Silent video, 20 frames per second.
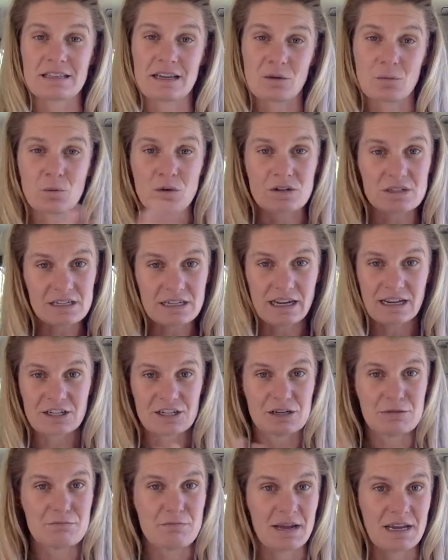Like, what does it
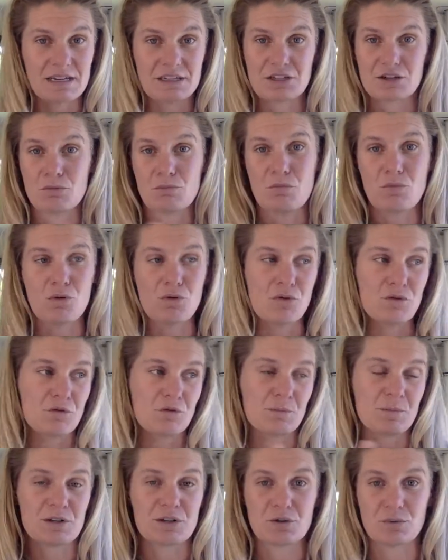actually mean to move
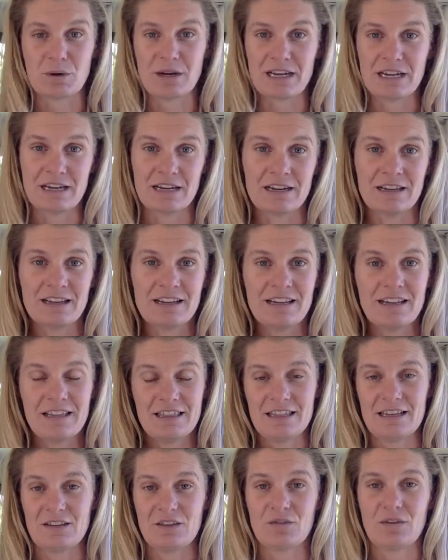between
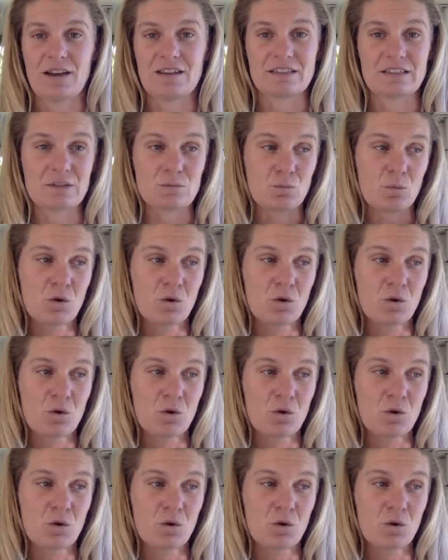these phases?